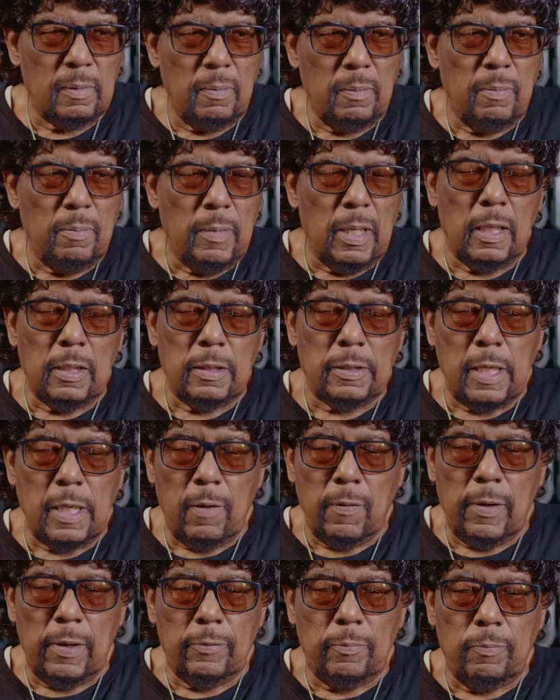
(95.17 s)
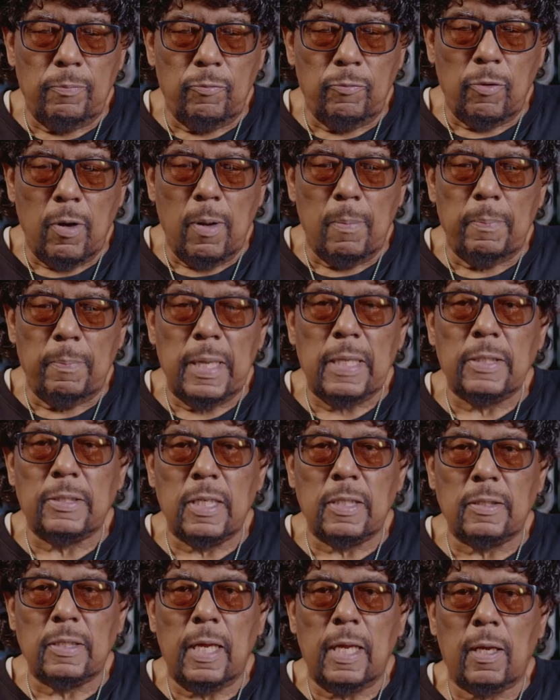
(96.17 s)
military drum beats,
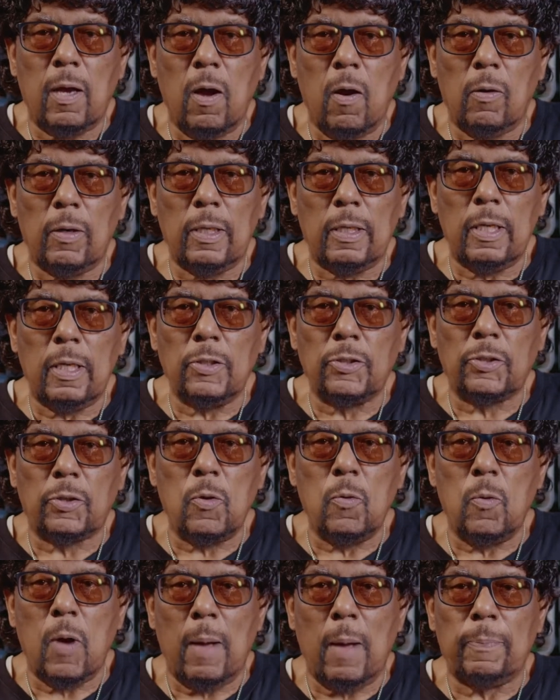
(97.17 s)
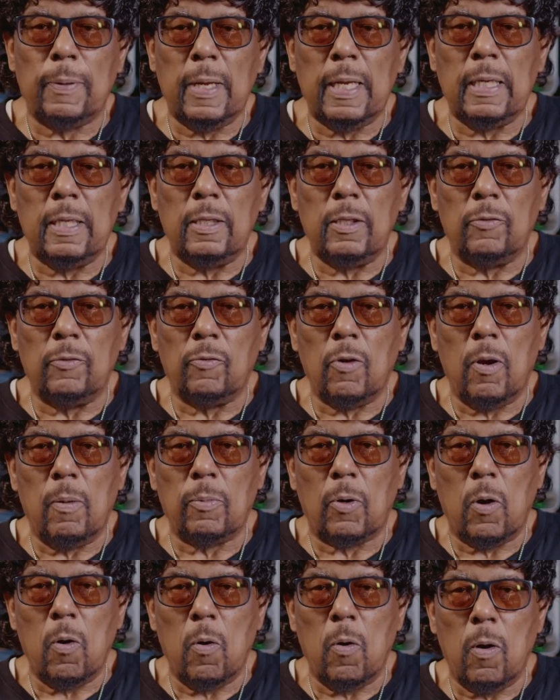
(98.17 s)
as they call it. In school, I played in the drum
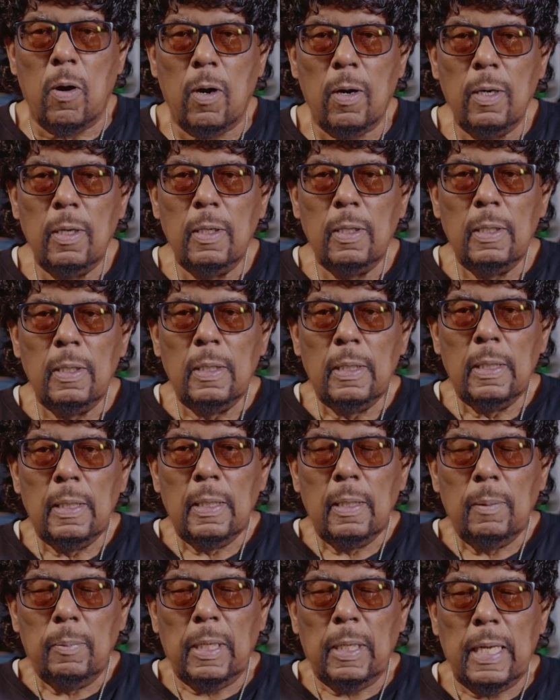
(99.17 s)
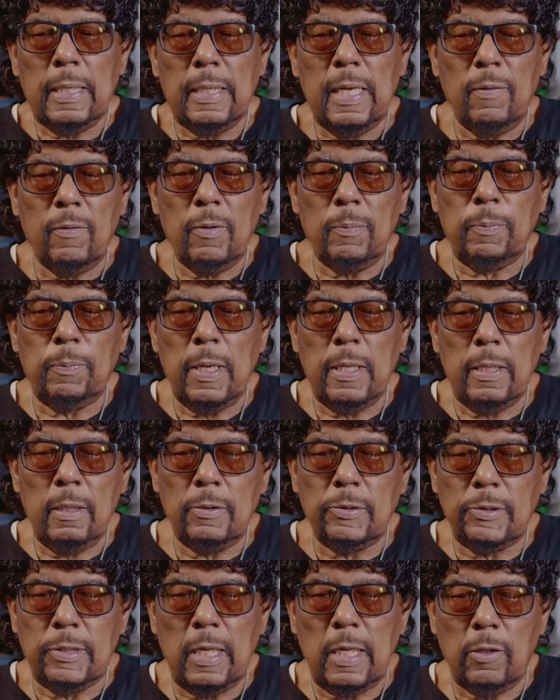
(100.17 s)
corps, but I never played a
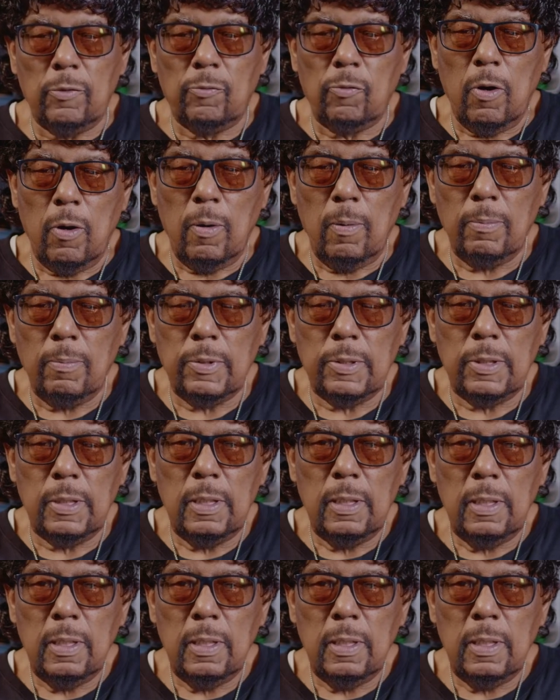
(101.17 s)
set of drums.